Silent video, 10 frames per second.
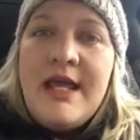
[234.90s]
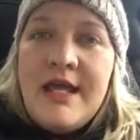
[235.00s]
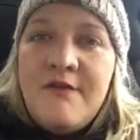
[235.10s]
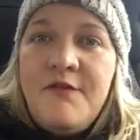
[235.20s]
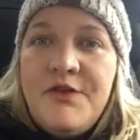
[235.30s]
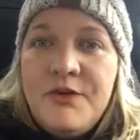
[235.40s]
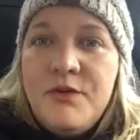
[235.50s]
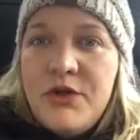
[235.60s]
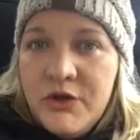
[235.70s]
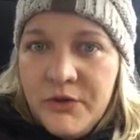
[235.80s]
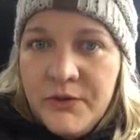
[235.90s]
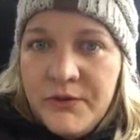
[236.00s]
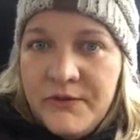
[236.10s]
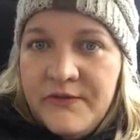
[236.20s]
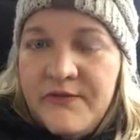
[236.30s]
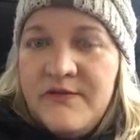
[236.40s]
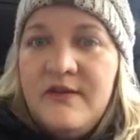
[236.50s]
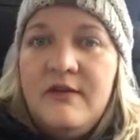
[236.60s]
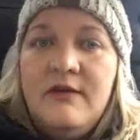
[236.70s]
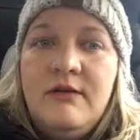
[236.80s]
if you
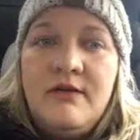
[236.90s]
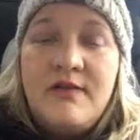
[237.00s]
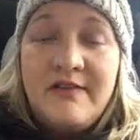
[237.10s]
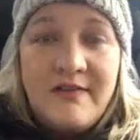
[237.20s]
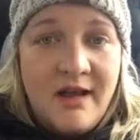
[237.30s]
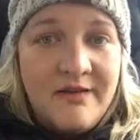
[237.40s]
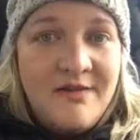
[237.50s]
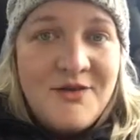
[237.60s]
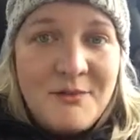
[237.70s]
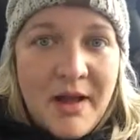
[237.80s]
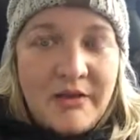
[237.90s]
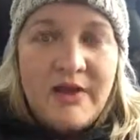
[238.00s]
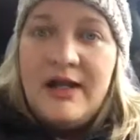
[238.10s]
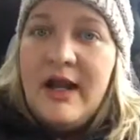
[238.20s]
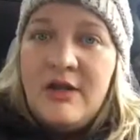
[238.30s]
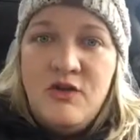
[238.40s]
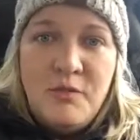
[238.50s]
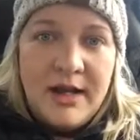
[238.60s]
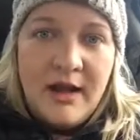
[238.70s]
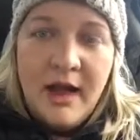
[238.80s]
used the scientific method and you
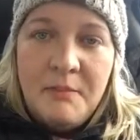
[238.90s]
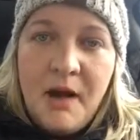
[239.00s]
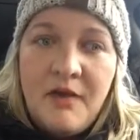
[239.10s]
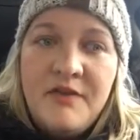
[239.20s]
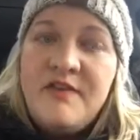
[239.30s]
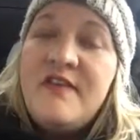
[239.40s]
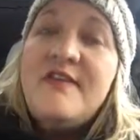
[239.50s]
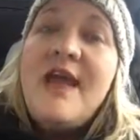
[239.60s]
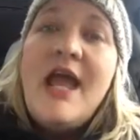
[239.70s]
made a hypothesis